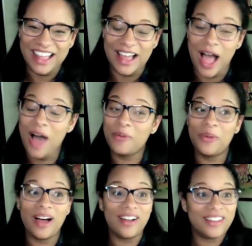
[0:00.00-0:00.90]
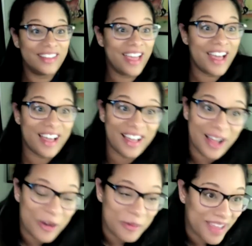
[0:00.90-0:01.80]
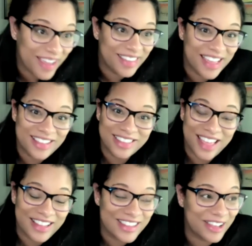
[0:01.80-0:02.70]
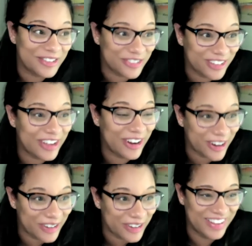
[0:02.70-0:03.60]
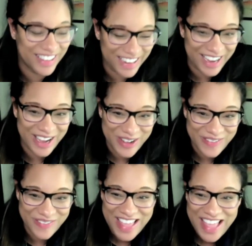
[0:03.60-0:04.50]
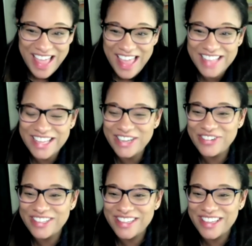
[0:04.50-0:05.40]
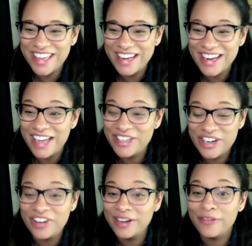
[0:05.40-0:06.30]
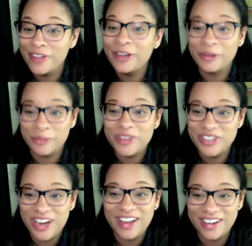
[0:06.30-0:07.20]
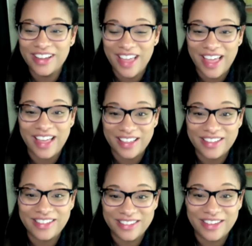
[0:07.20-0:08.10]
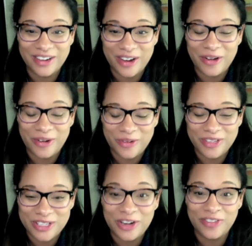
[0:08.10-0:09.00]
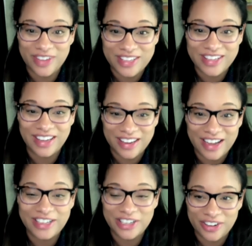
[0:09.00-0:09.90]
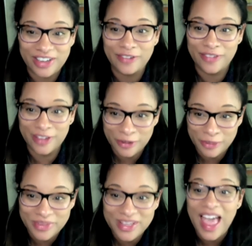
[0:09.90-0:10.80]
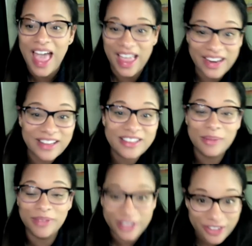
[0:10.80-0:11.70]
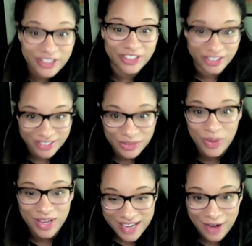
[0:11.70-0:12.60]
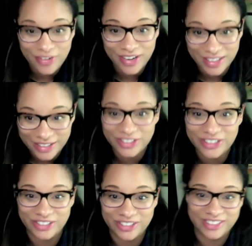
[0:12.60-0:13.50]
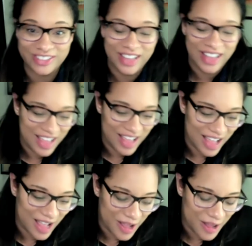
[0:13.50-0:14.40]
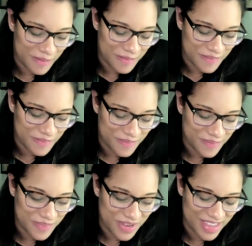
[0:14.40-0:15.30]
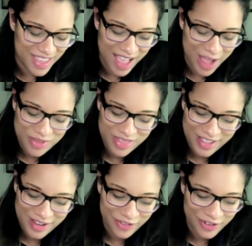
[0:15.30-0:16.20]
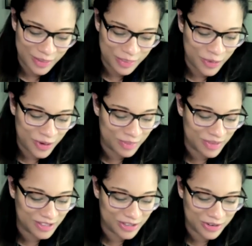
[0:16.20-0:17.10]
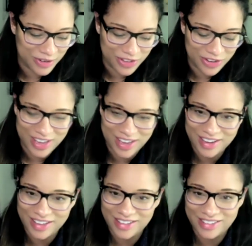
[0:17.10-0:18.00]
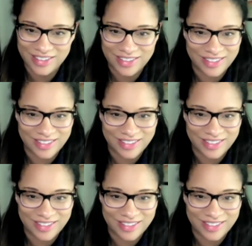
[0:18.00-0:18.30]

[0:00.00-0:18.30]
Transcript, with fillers: Oh well, yeah. Oh man, that that sounds really hard. But um, it's interesting. In Nigerian films, China has you know surfaced in Nigerian films and in some literatures, West African literatures. Um, but yeah, I would love for you to point me to if they're Kenyans,